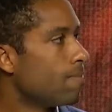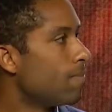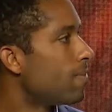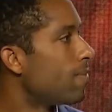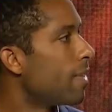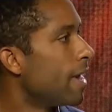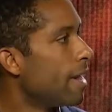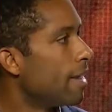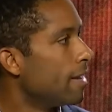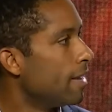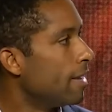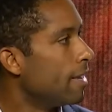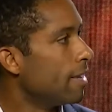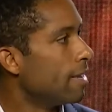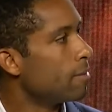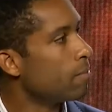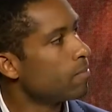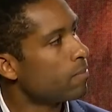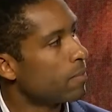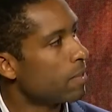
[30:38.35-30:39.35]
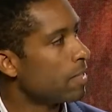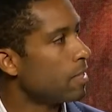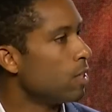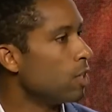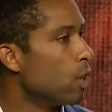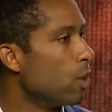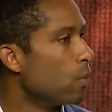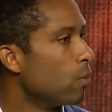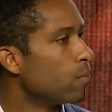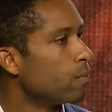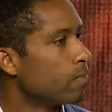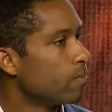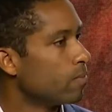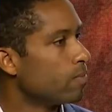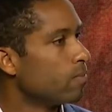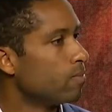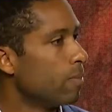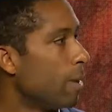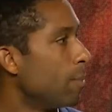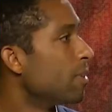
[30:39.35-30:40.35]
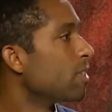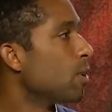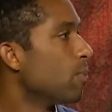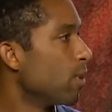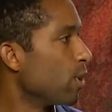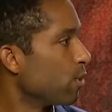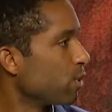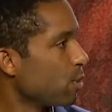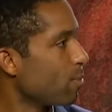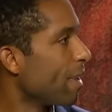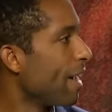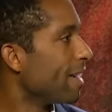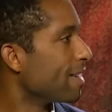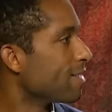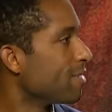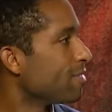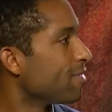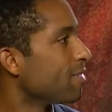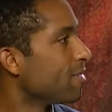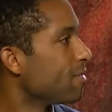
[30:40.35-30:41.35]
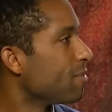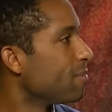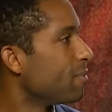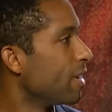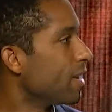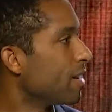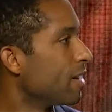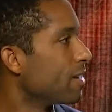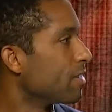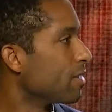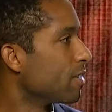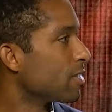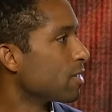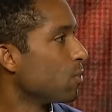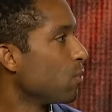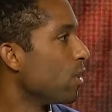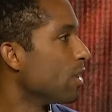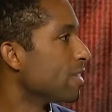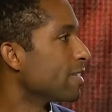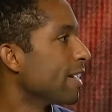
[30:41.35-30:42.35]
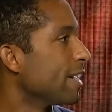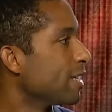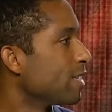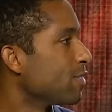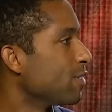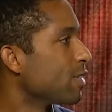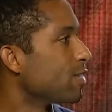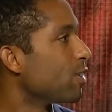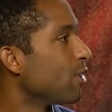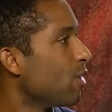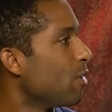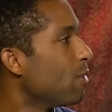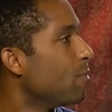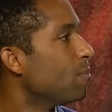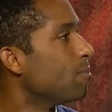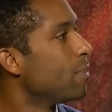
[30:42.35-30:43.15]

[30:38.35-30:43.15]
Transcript: then maybe someone goes to passive because it's a one-size-fits-all.